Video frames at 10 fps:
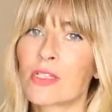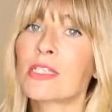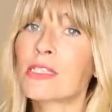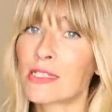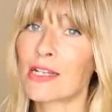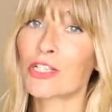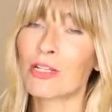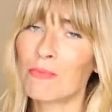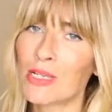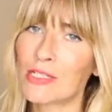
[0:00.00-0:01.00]
So this is
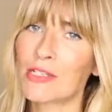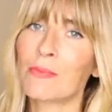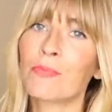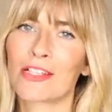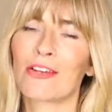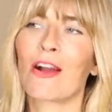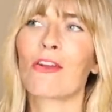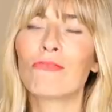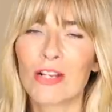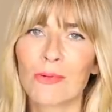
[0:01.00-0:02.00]
actually a medium, so I
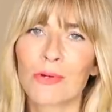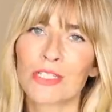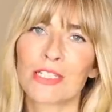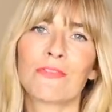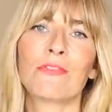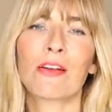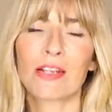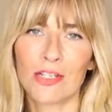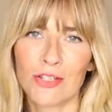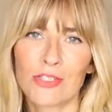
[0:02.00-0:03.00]
really wanted it
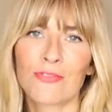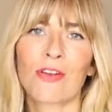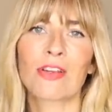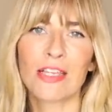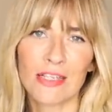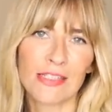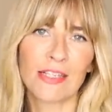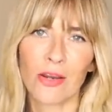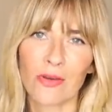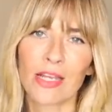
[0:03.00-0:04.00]
very loose, very
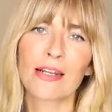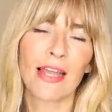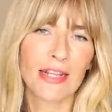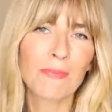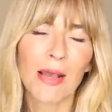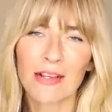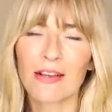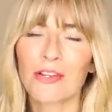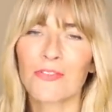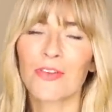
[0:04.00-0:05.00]
easygoing, laid back
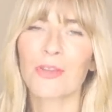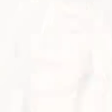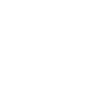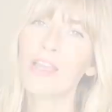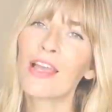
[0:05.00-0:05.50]
kind of feel.